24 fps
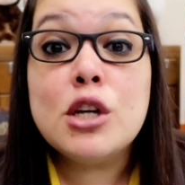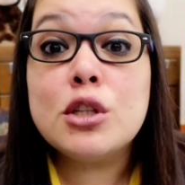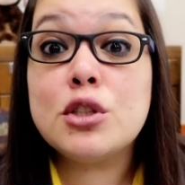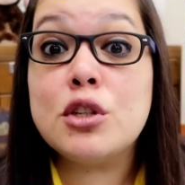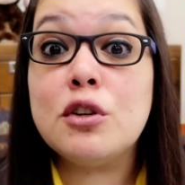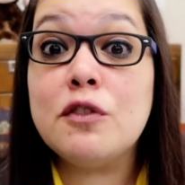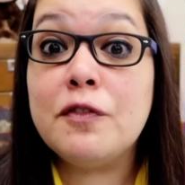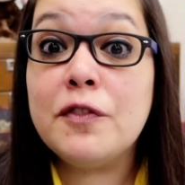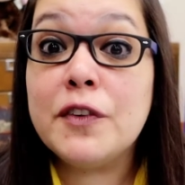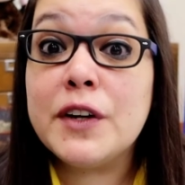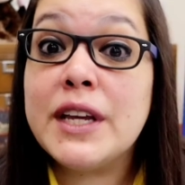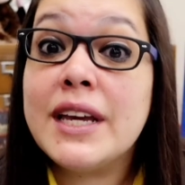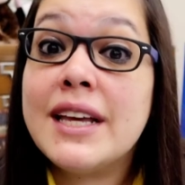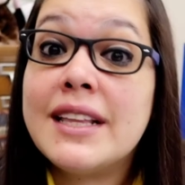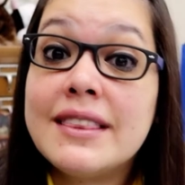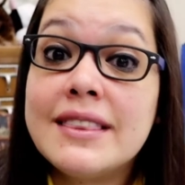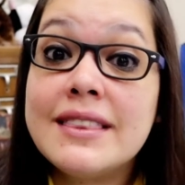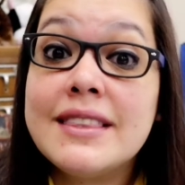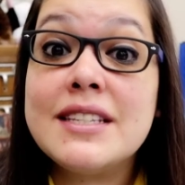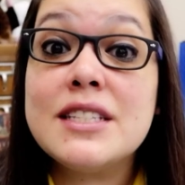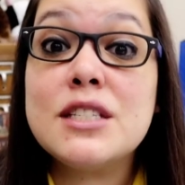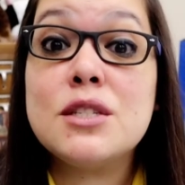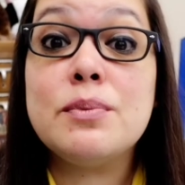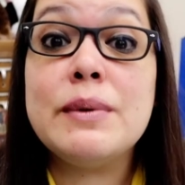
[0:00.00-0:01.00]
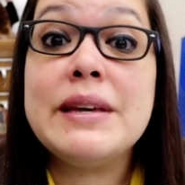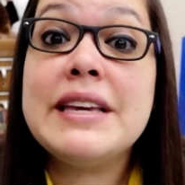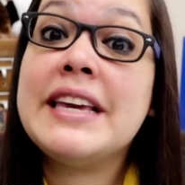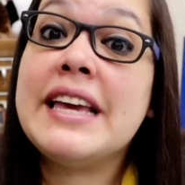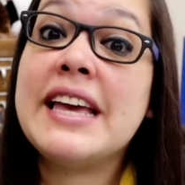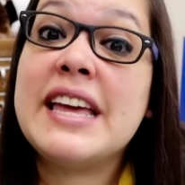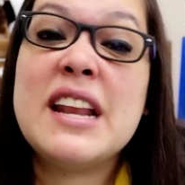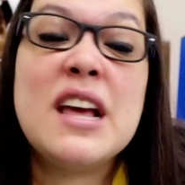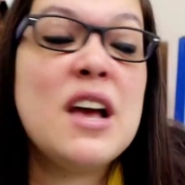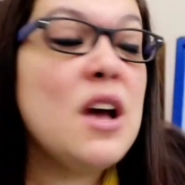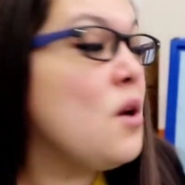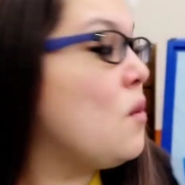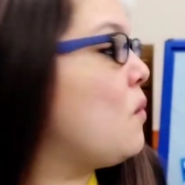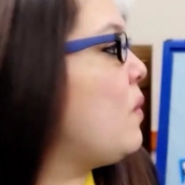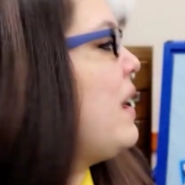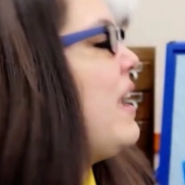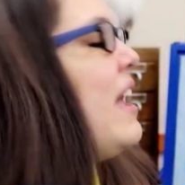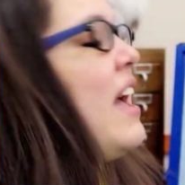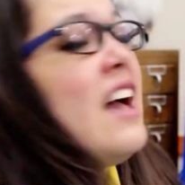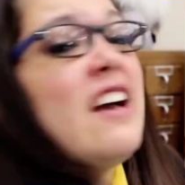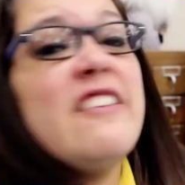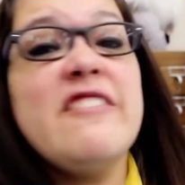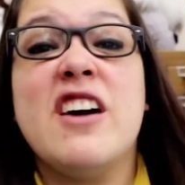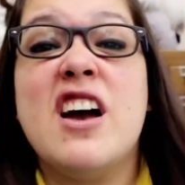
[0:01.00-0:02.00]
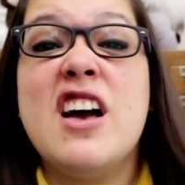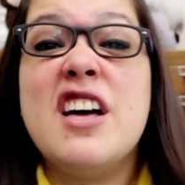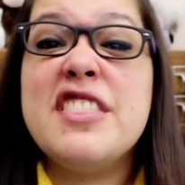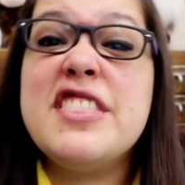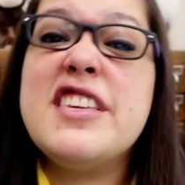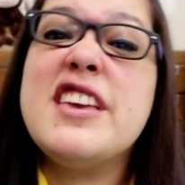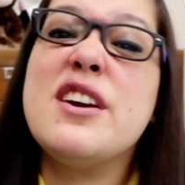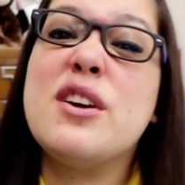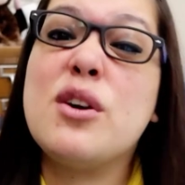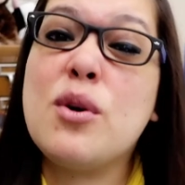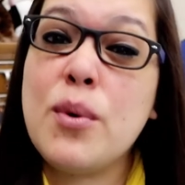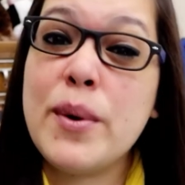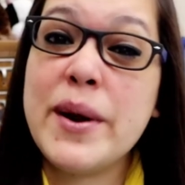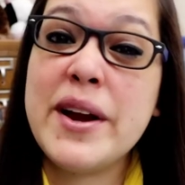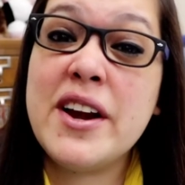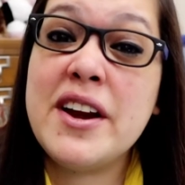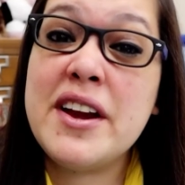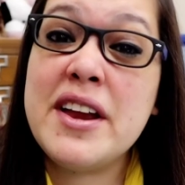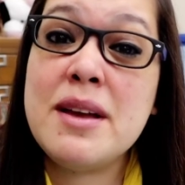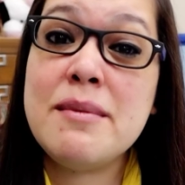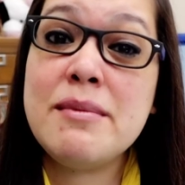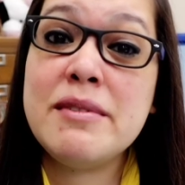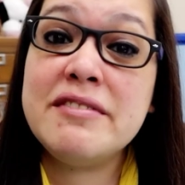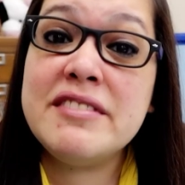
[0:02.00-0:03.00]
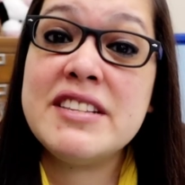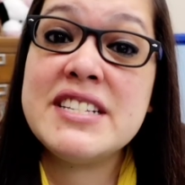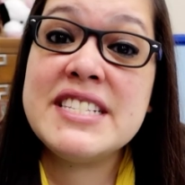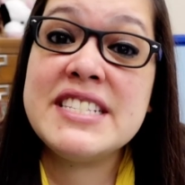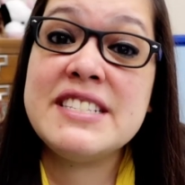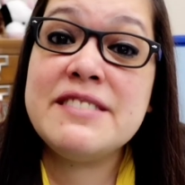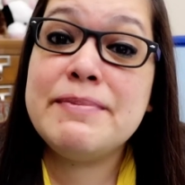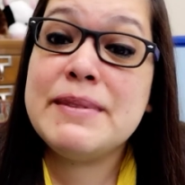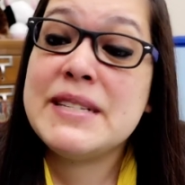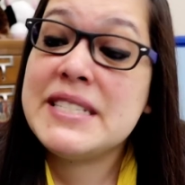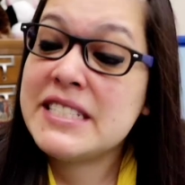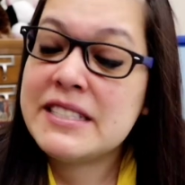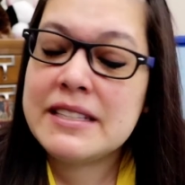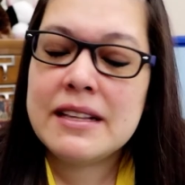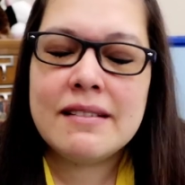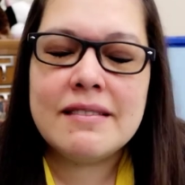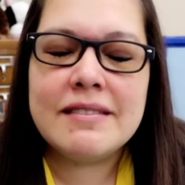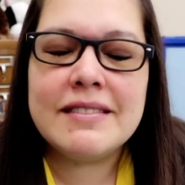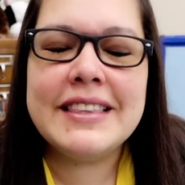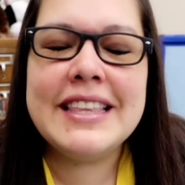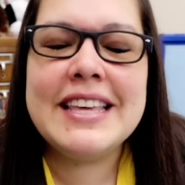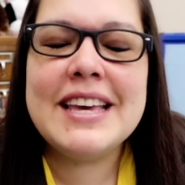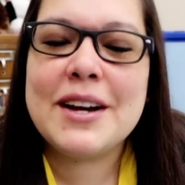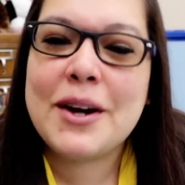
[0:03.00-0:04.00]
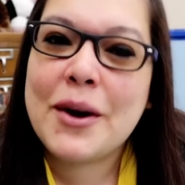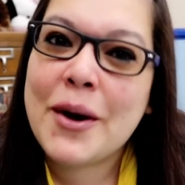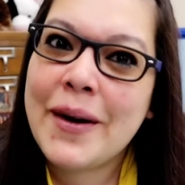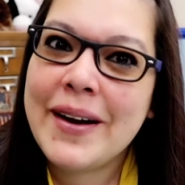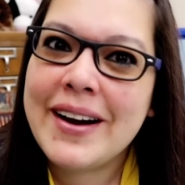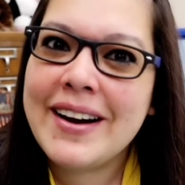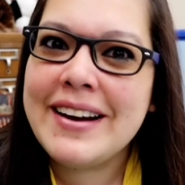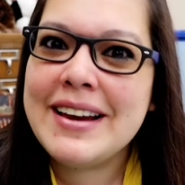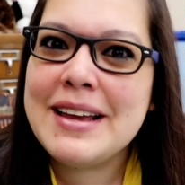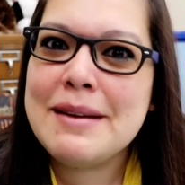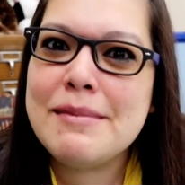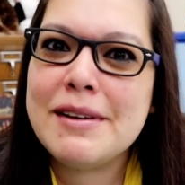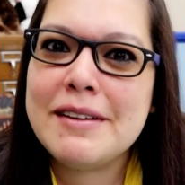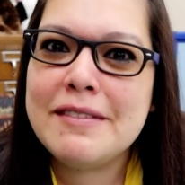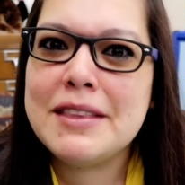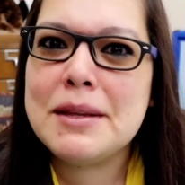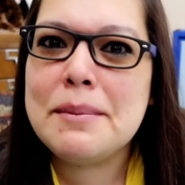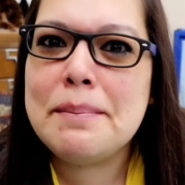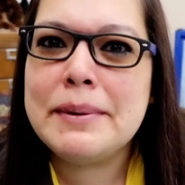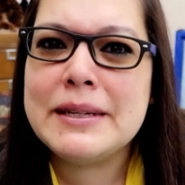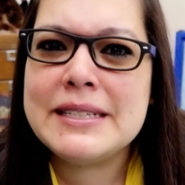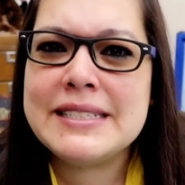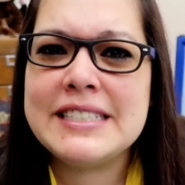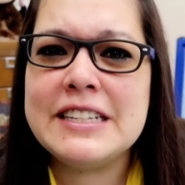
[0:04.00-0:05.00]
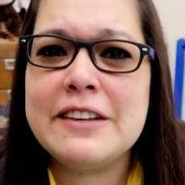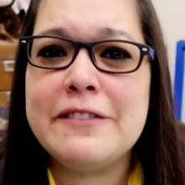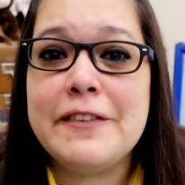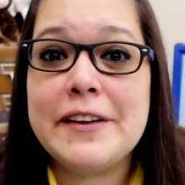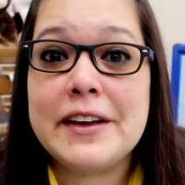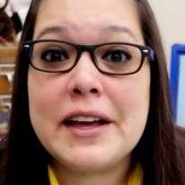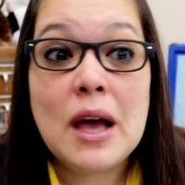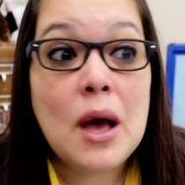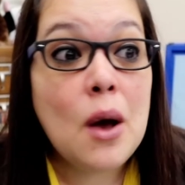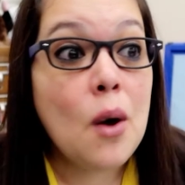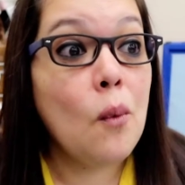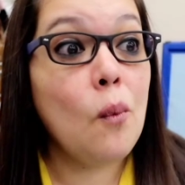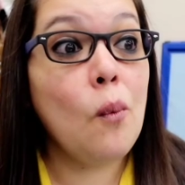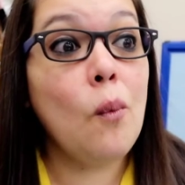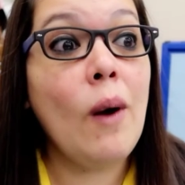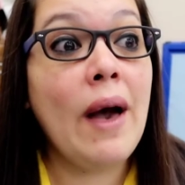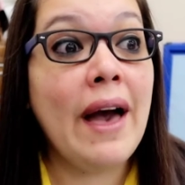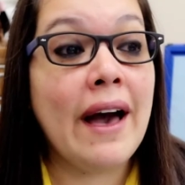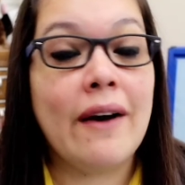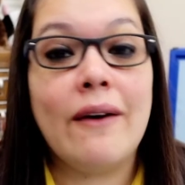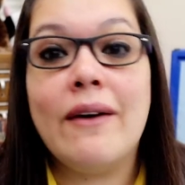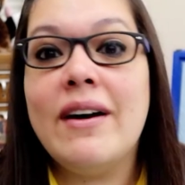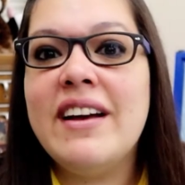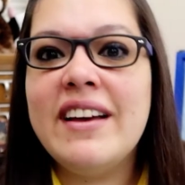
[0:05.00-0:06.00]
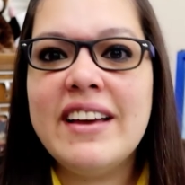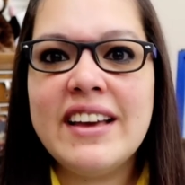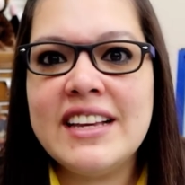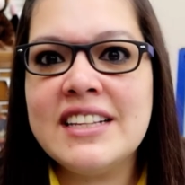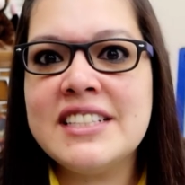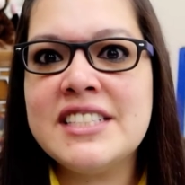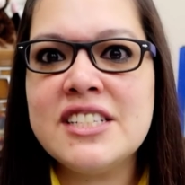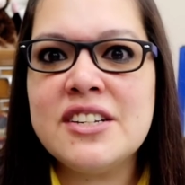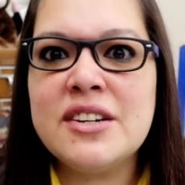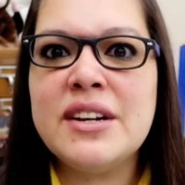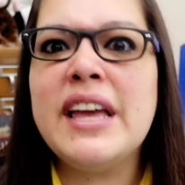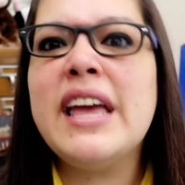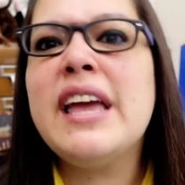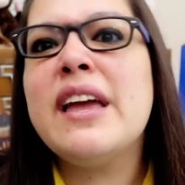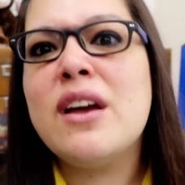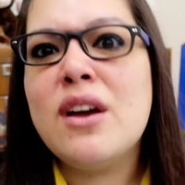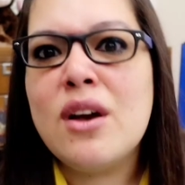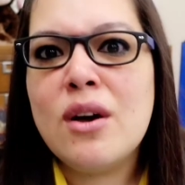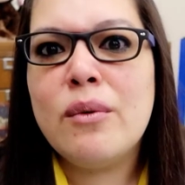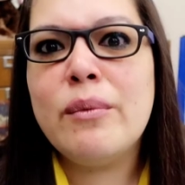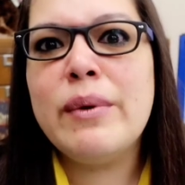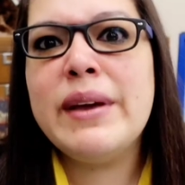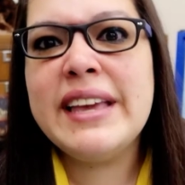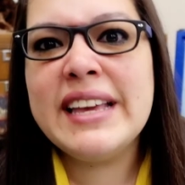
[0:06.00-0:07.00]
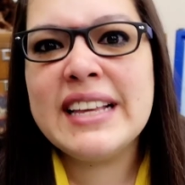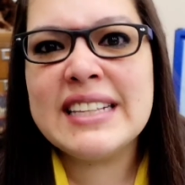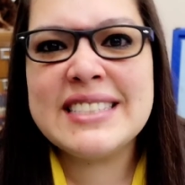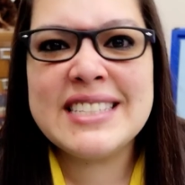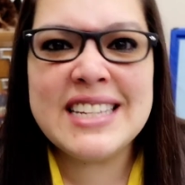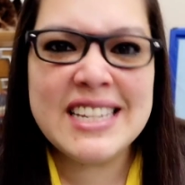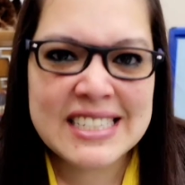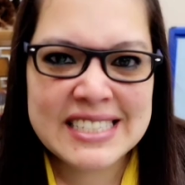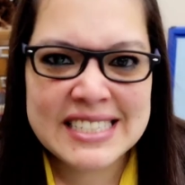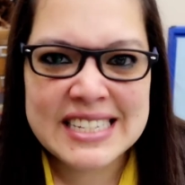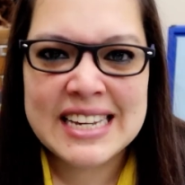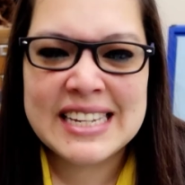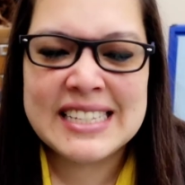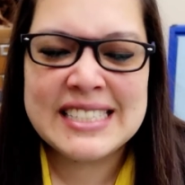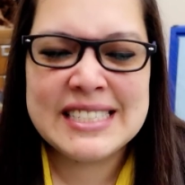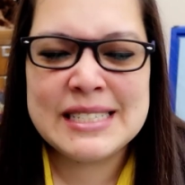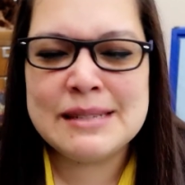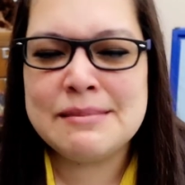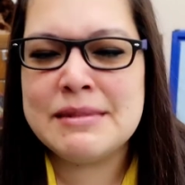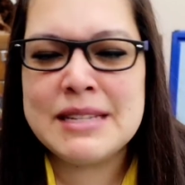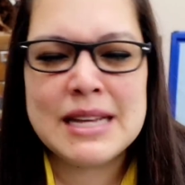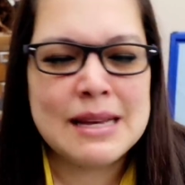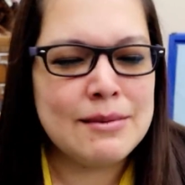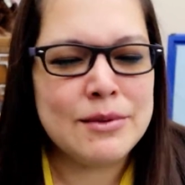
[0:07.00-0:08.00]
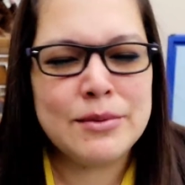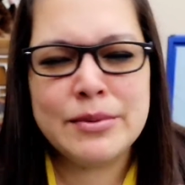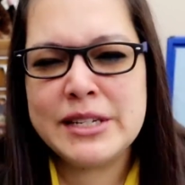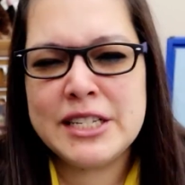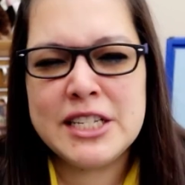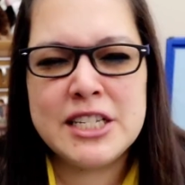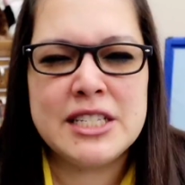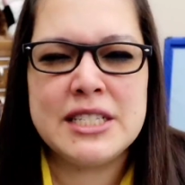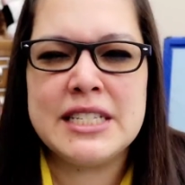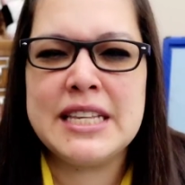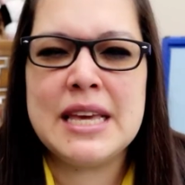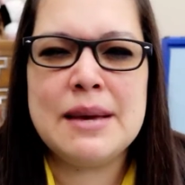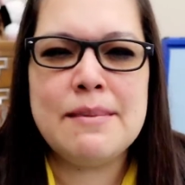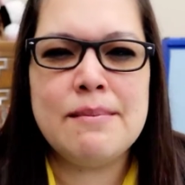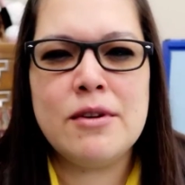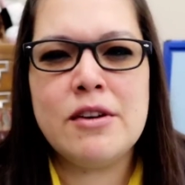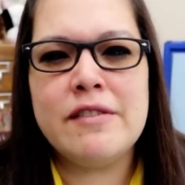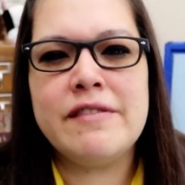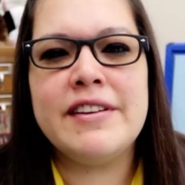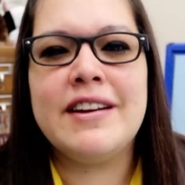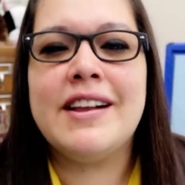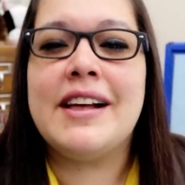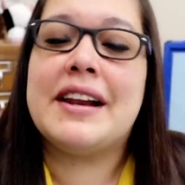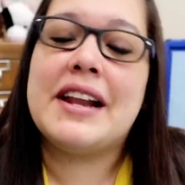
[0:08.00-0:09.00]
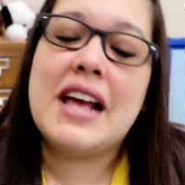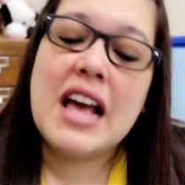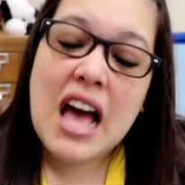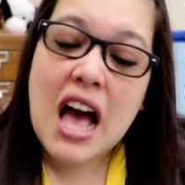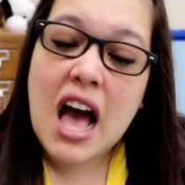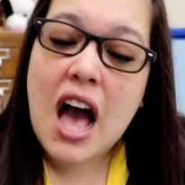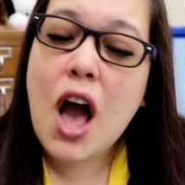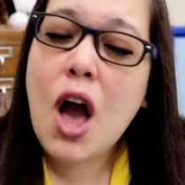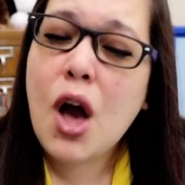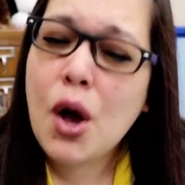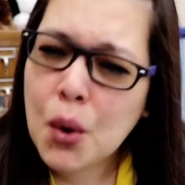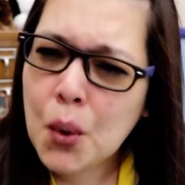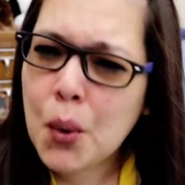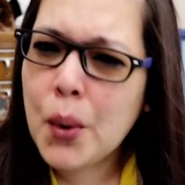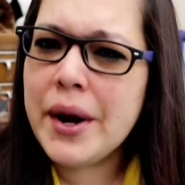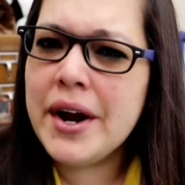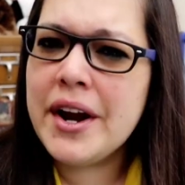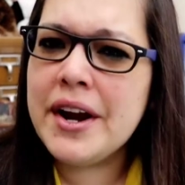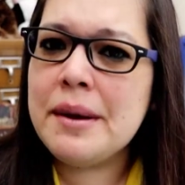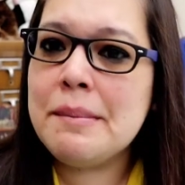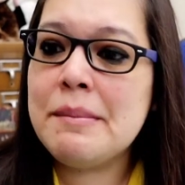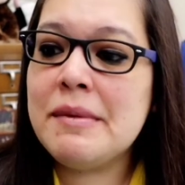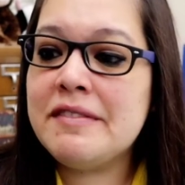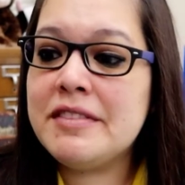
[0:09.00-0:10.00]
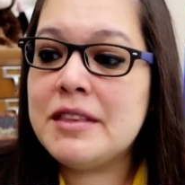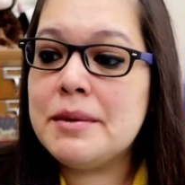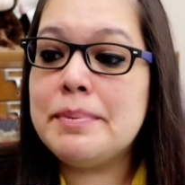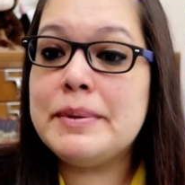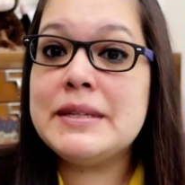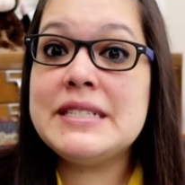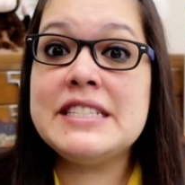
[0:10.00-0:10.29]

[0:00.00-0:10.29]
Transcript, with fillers: Don't forget, this weekend we have the Aquarium of the Sp the Aquarium of the Pacific. Wow, it's okay. We get tongue-tied sometimes. We just keep moving on. Aquarium of the